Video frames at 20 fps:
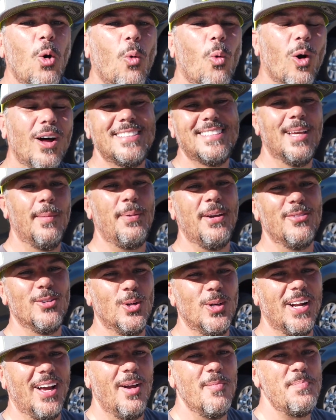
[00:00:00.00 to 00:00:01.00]
What's up,
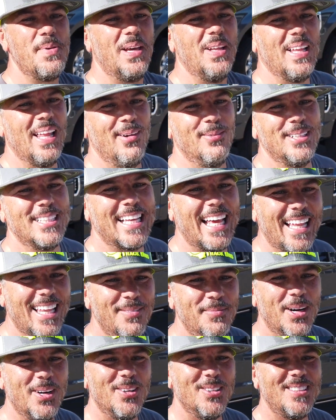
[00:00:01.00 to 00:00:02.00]
everyone? I'm Bill. I'm with
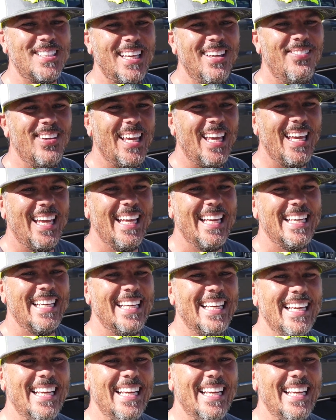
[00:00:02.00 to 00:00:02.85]
Cali Moto TV.